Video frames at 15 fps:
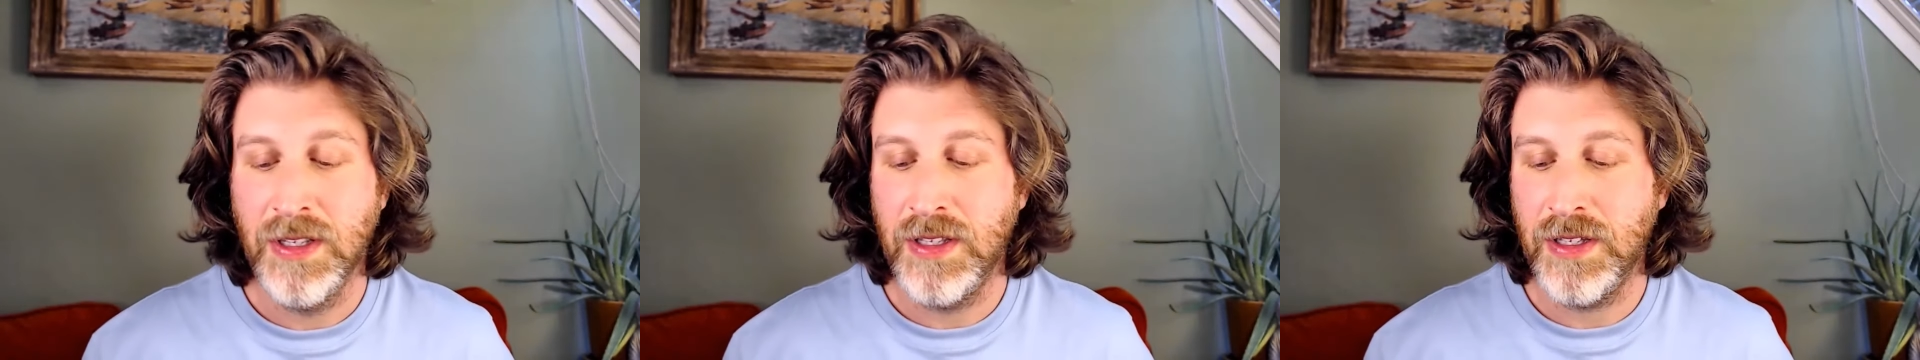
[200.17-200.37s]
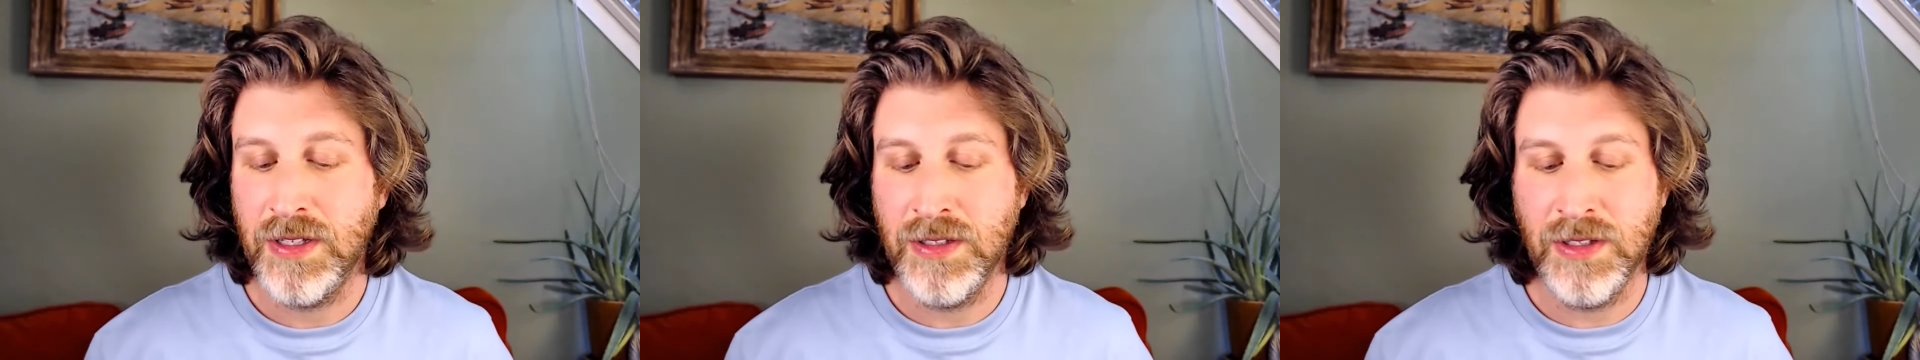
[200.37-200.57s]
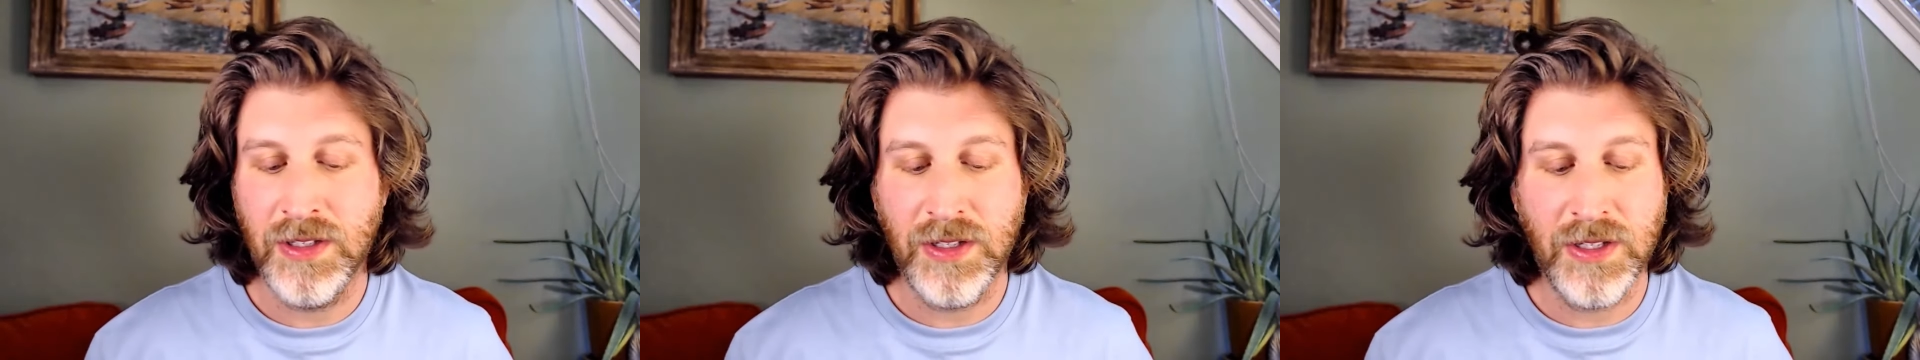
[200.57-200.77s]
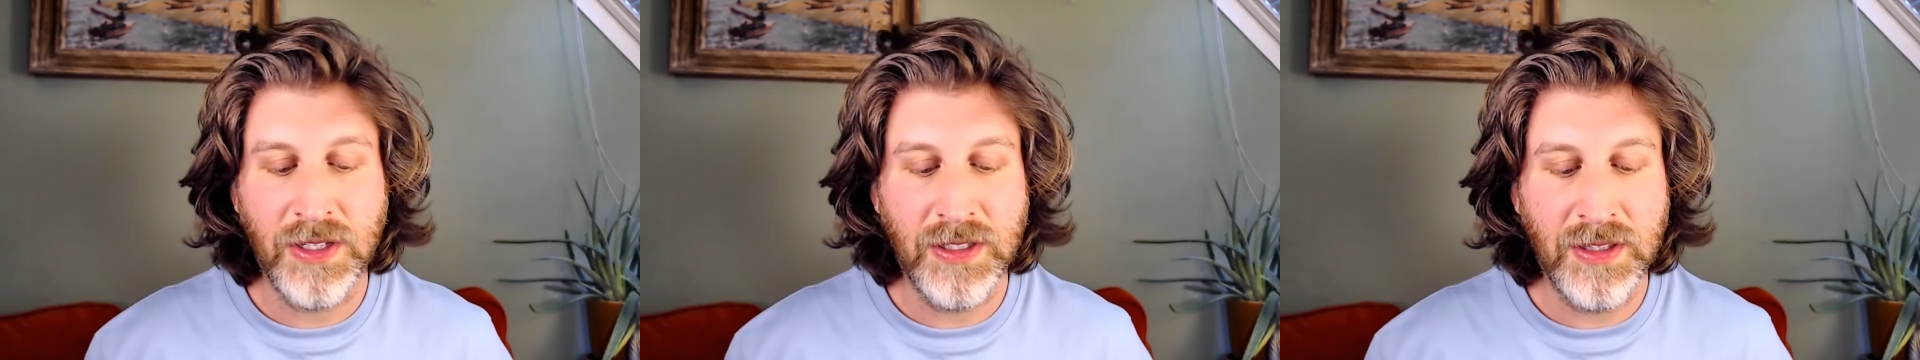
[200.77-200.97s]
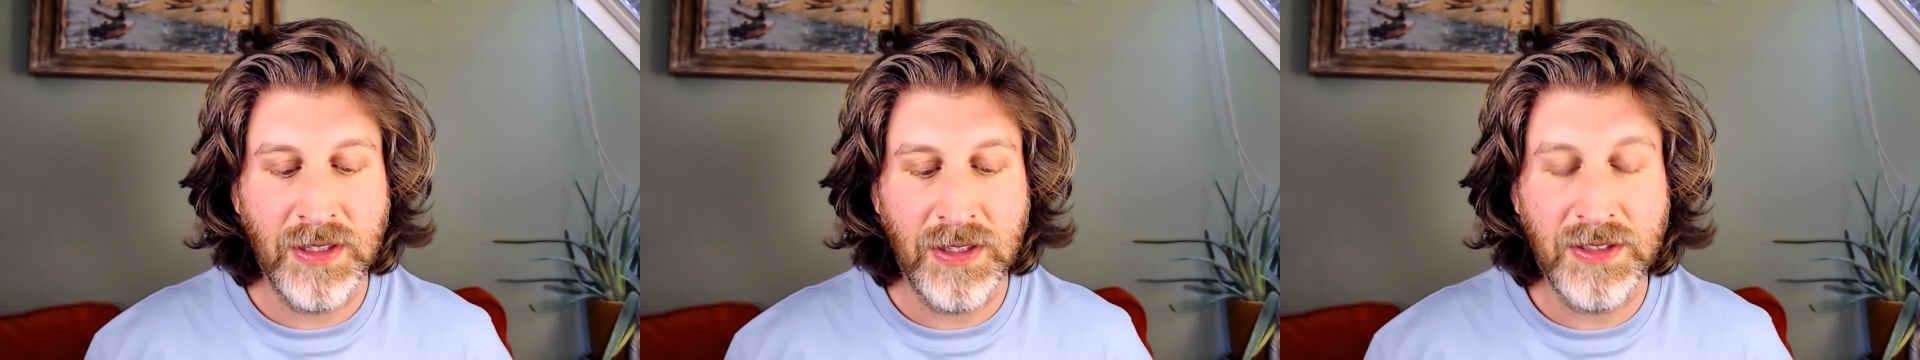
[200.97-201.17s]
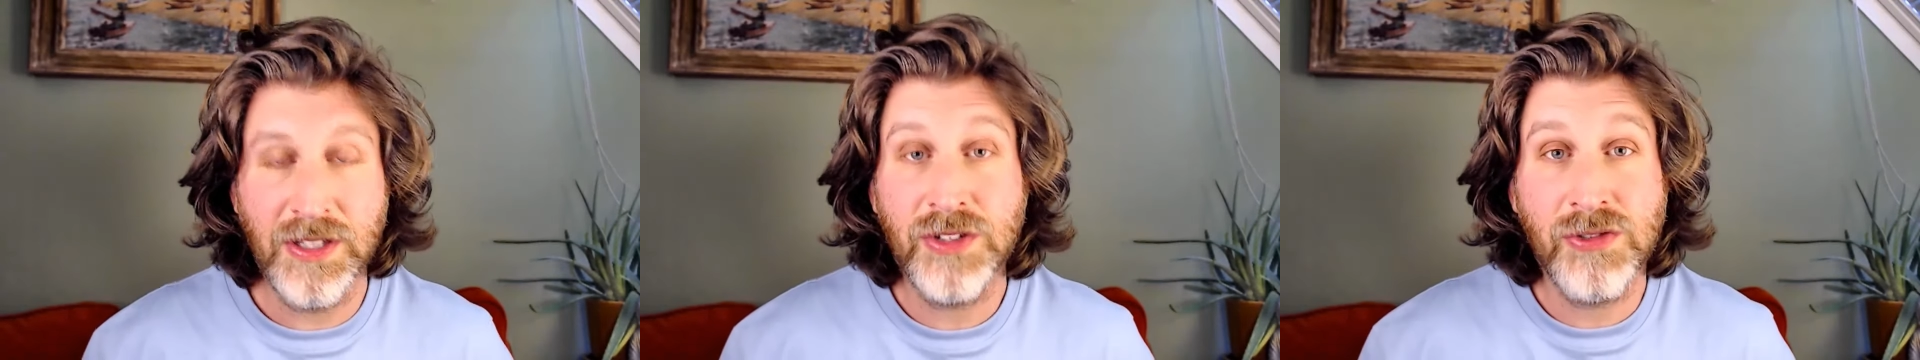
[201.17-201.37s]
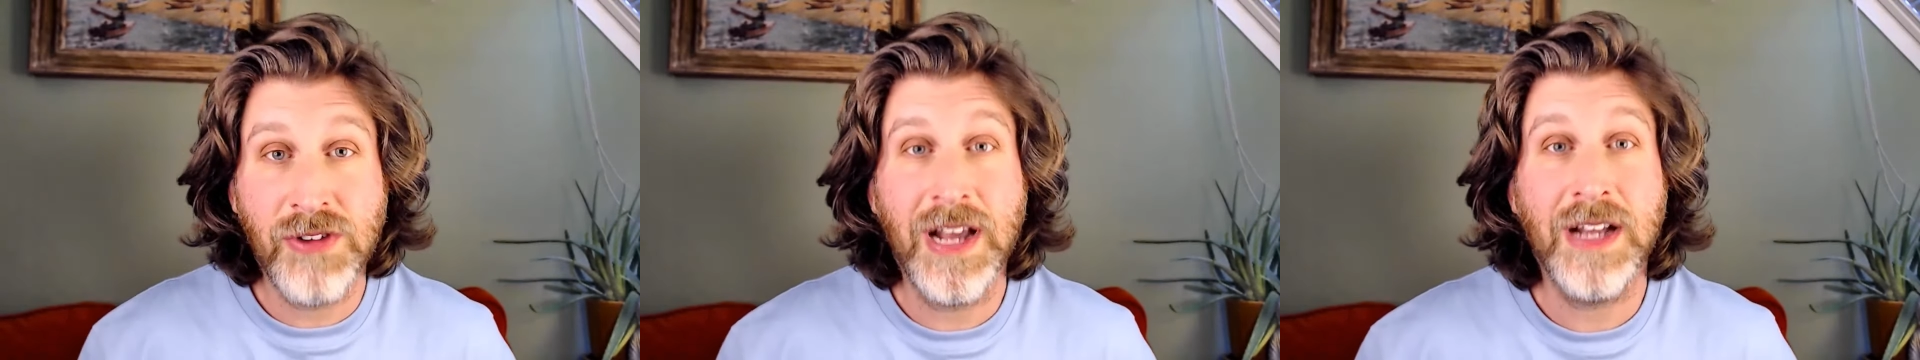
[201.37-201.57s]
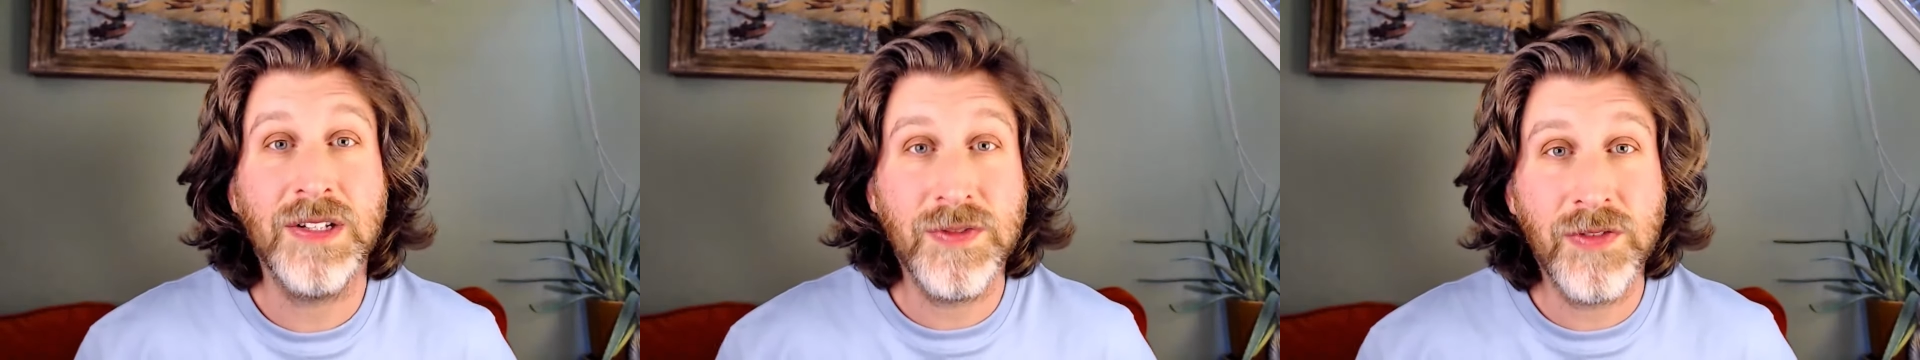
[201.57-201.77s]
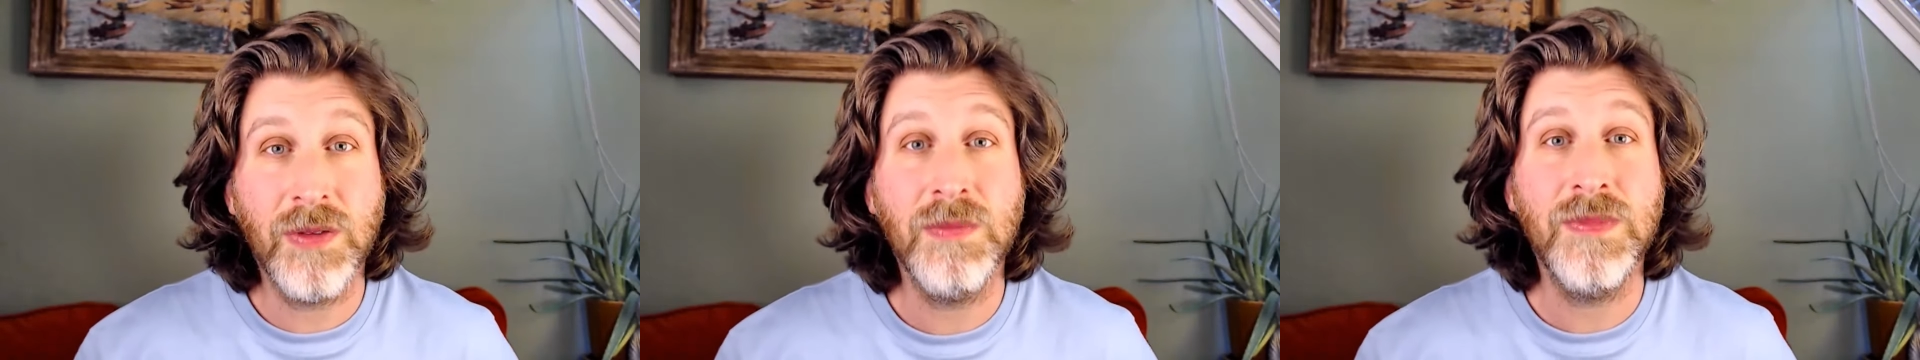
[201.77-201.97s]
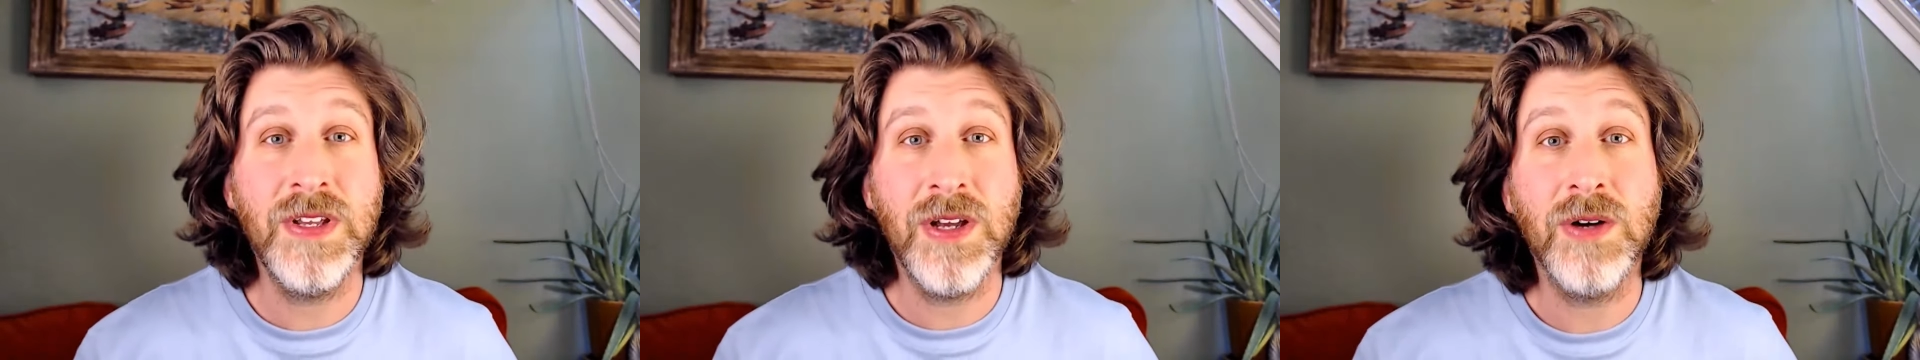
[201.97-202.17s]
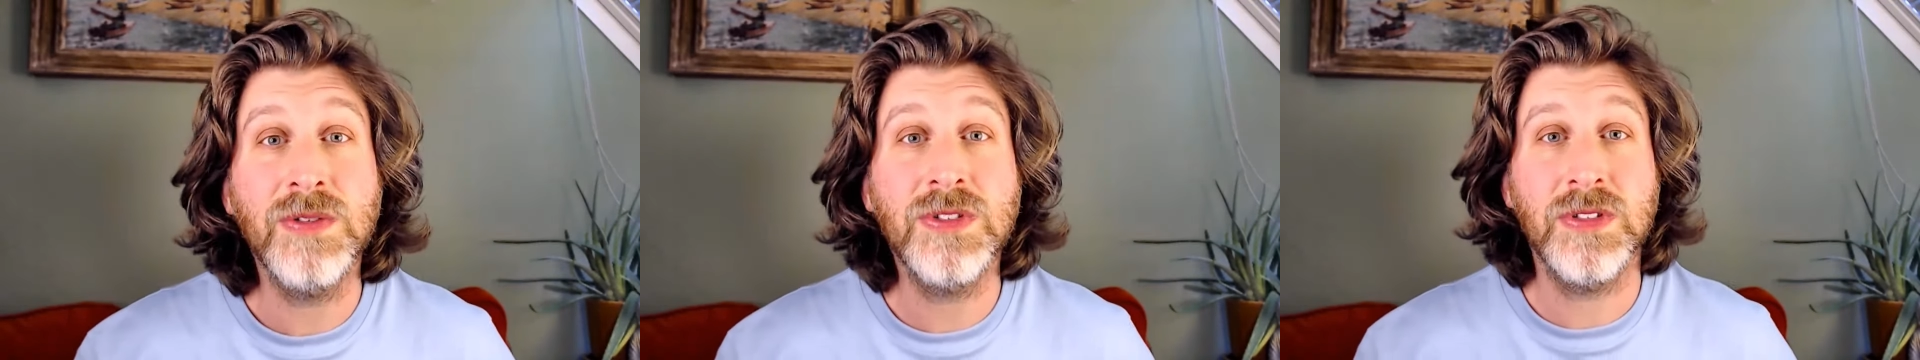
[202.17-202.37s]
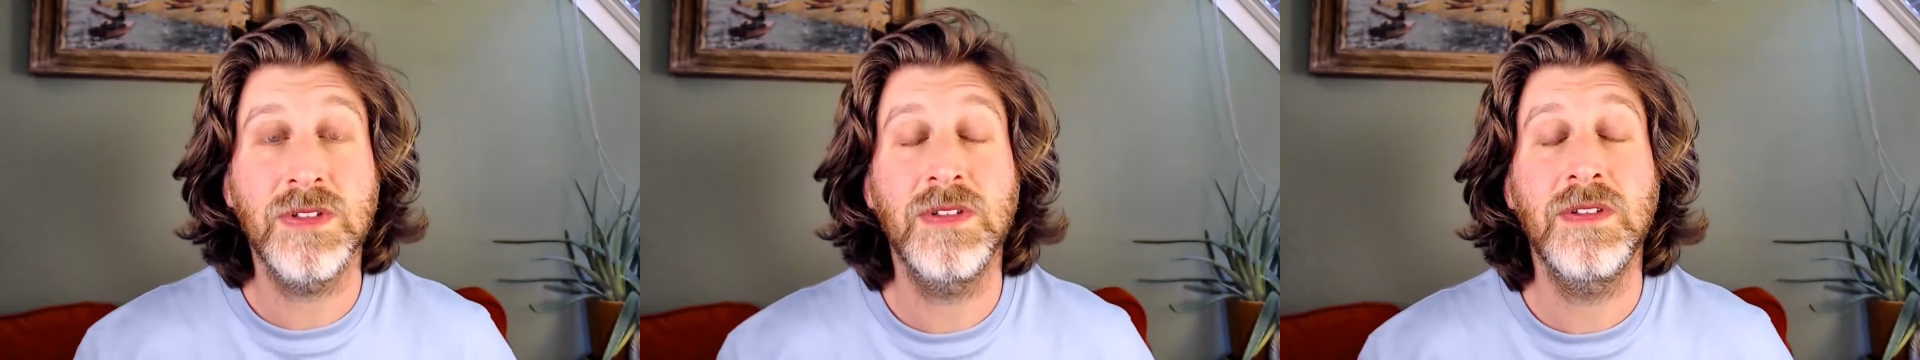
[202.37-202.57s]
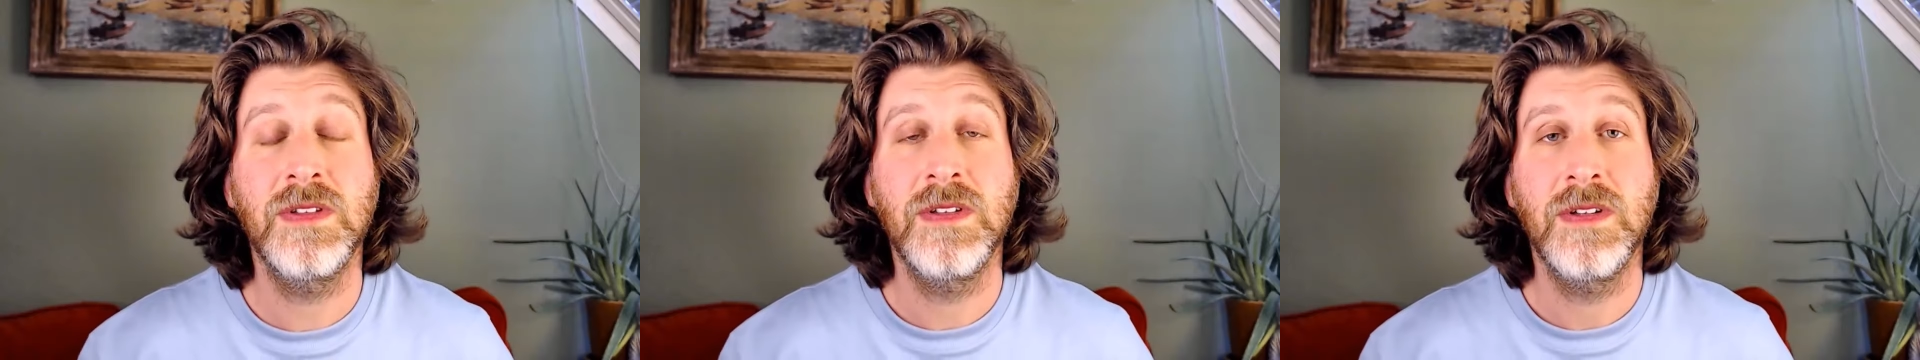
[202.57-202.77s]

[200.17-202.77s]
can detract from the ocean.